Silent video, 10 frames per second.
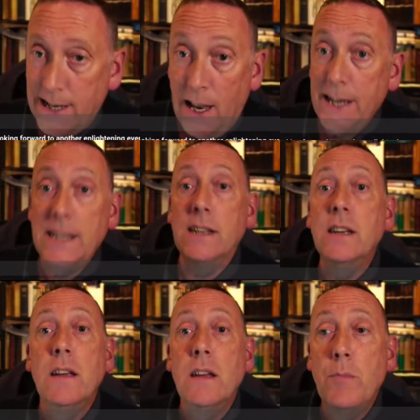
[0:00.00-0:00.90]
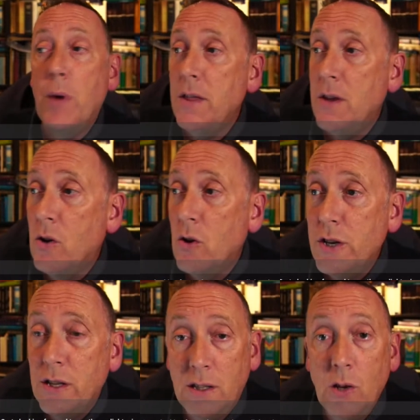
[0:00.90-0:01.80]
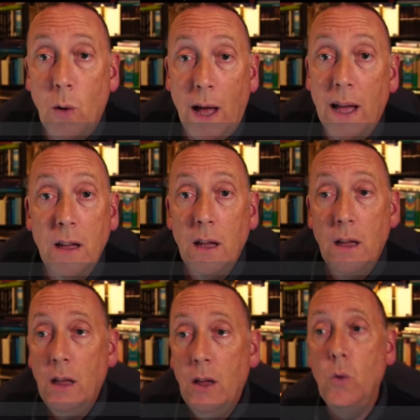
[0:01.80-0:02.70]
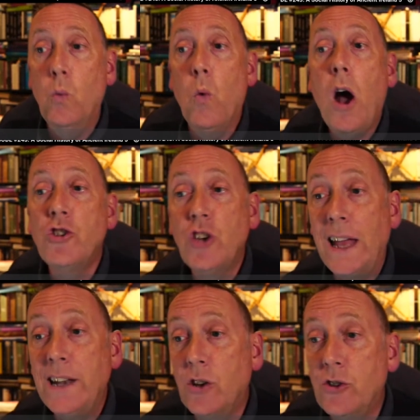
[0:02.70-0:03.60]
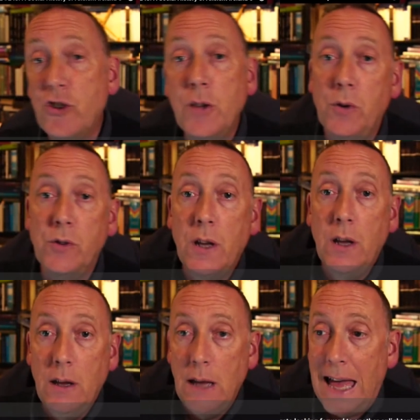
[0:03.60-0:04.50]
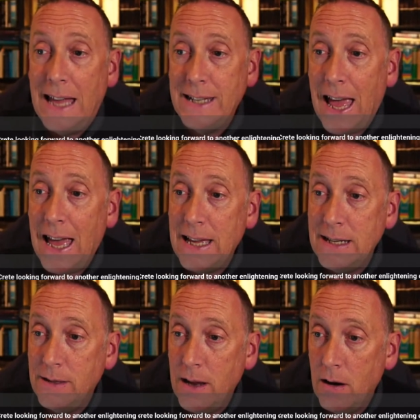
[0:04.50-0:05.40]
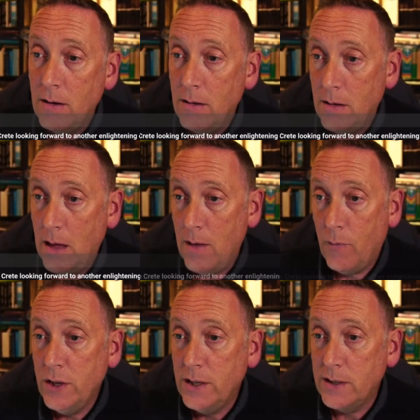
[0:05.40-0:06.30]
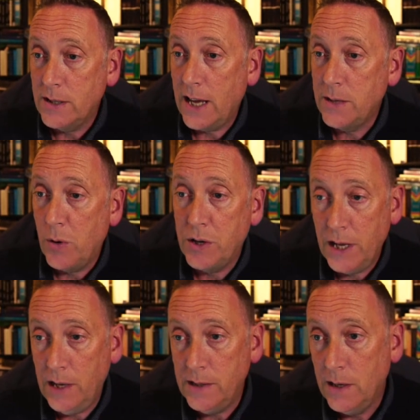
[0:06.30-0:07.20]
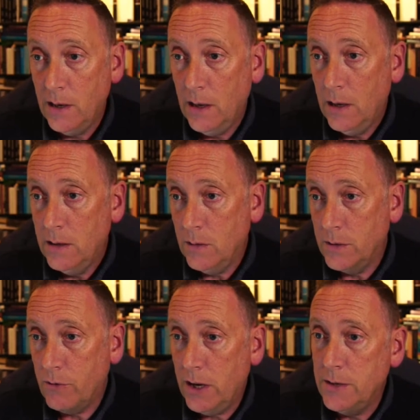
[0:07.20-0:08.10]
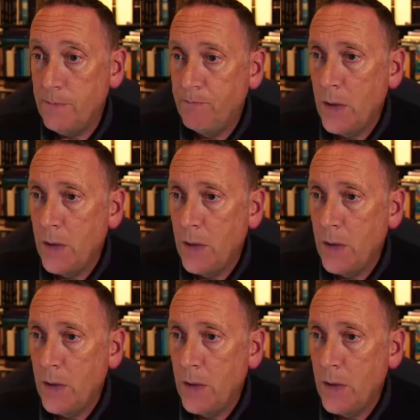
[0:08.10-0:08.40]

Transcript: enlightened by the good Tuath who watch and contribute and add their uh, voices and expertise. So it's great.